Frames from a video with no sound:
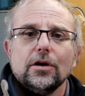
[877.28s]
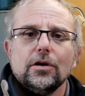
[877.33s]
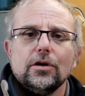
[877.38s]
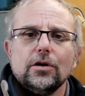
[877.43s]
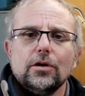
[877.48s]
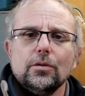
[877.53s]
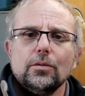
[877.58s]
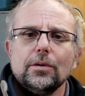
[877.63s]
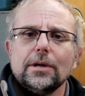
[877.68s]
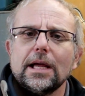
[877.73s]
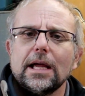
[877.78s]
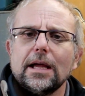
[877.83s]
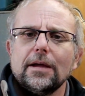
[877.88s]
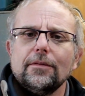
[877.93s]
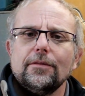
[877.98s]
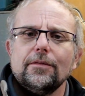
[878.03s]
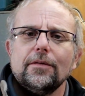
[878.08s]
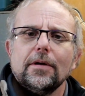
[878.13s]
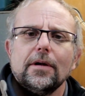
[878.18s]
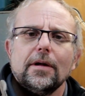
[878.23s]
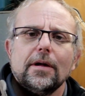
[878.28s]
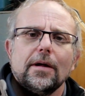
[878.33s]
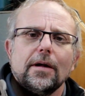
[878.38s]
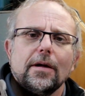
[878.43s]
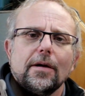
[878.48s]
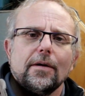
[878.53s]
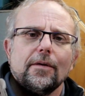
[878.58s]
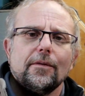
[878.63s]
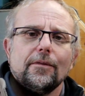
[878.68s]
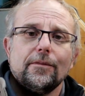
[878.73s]
you would have
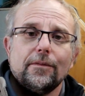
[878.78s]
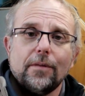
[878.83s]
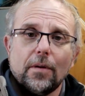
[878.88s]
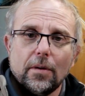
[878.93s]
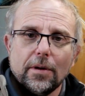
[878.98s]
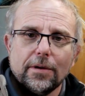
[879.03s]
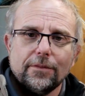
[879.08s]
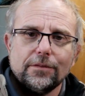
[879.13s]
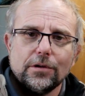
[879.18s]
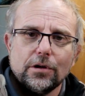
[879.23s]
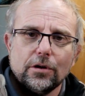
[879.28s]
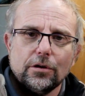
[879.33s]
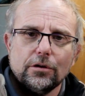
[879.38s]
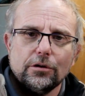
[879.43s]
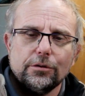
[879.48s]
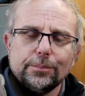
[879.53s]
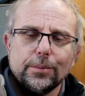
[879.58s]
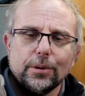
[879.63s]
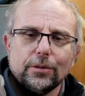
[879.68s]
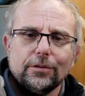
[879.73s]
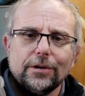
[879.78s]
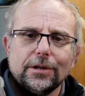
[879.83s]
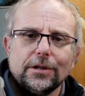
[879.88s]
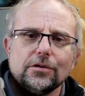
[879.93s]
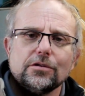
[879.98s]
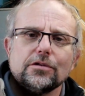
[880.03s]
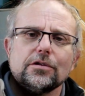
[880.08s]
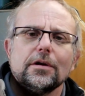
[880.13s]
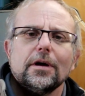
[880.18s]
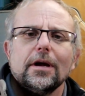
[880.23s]
5 turns per
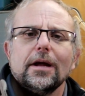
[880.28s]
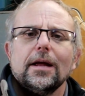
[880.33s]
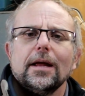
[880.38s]
inch.